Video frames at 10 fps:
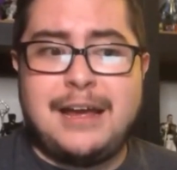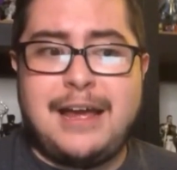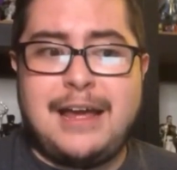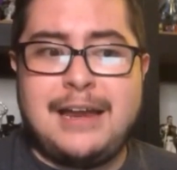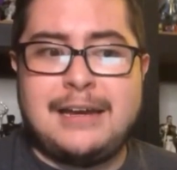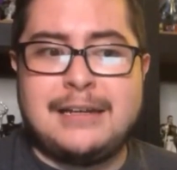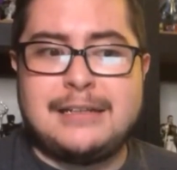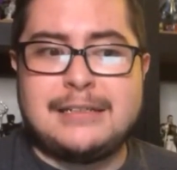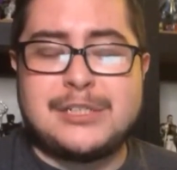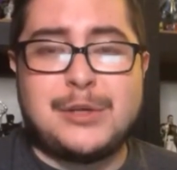And
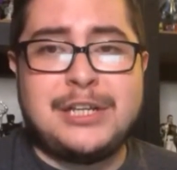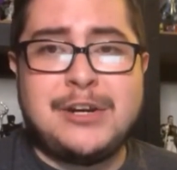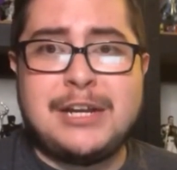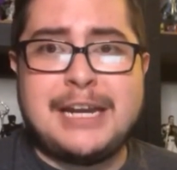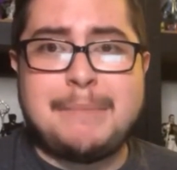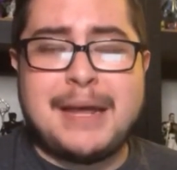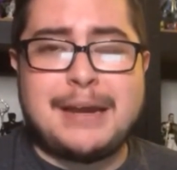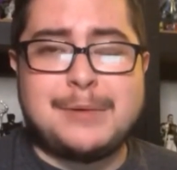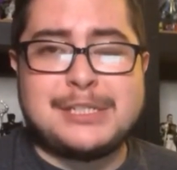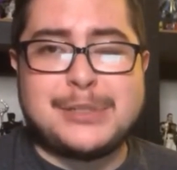so clearly
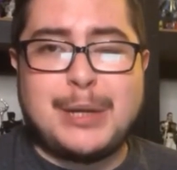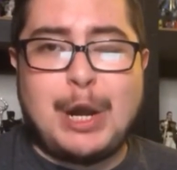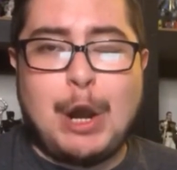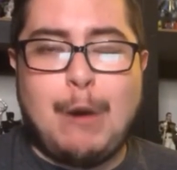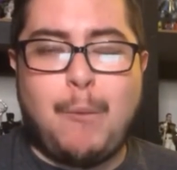Bandai wasn't doing